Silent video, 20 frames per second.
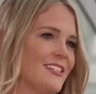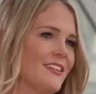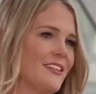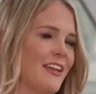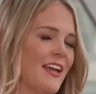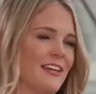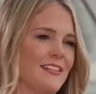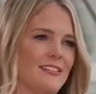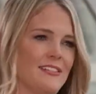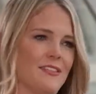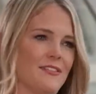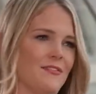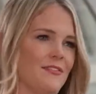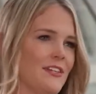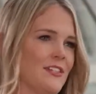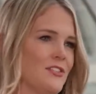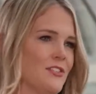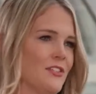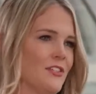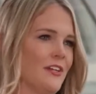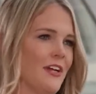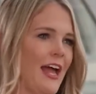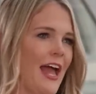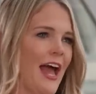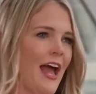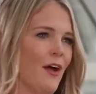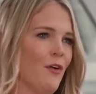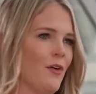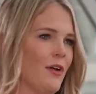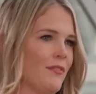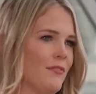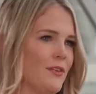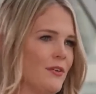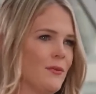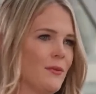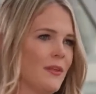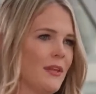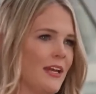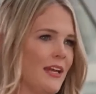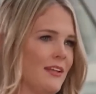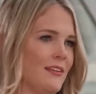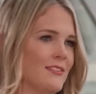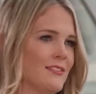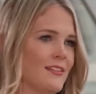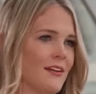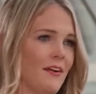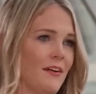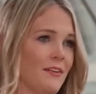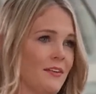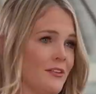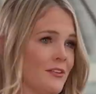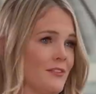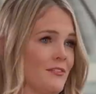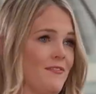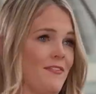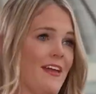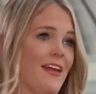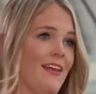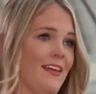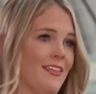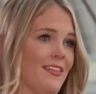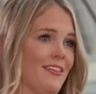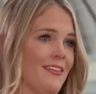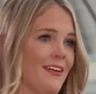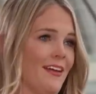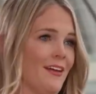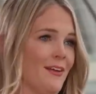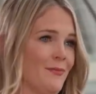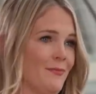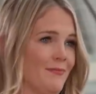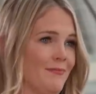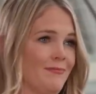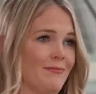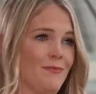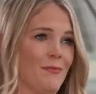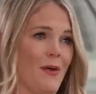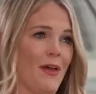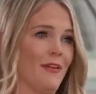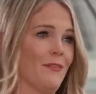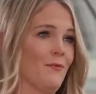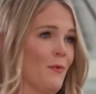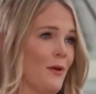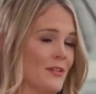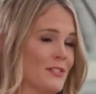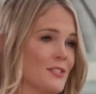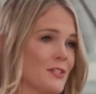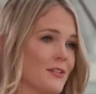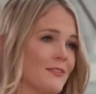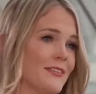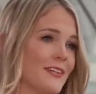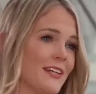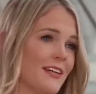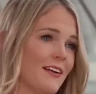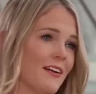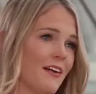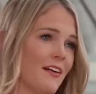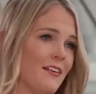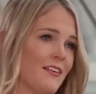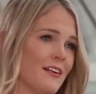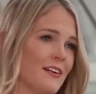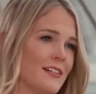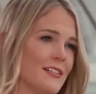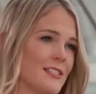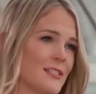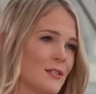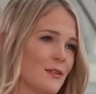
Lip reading: an elected official, how have you leaned on your faith while serving in Congress?